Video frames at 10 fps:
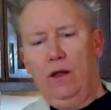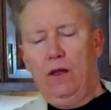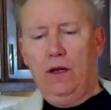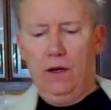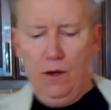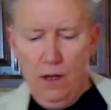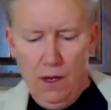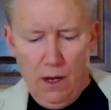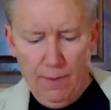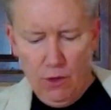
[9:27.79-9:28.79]
You know,
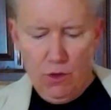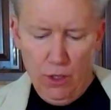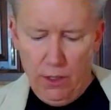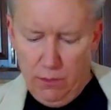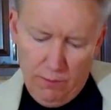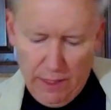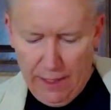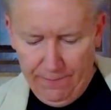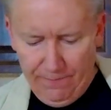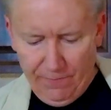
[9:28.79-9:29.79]
I mean, you could,
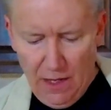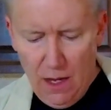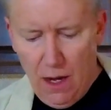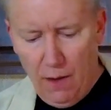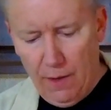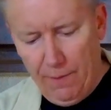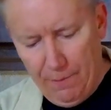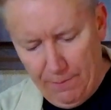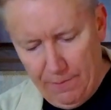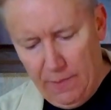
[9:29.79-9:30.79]
but I want to,
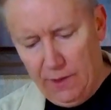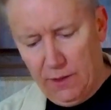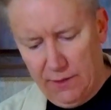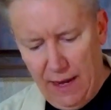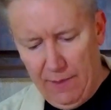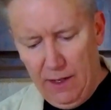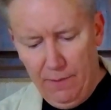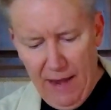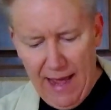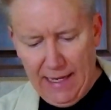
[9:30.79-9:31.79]
it's a salmon
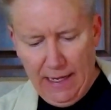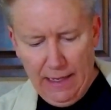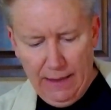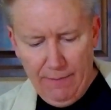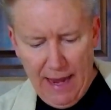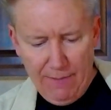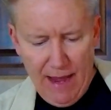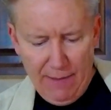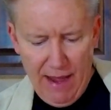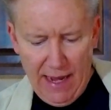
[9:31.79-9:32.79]
patty.
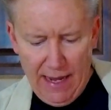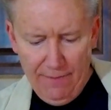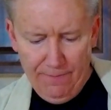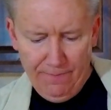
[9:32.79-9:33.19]
Patty.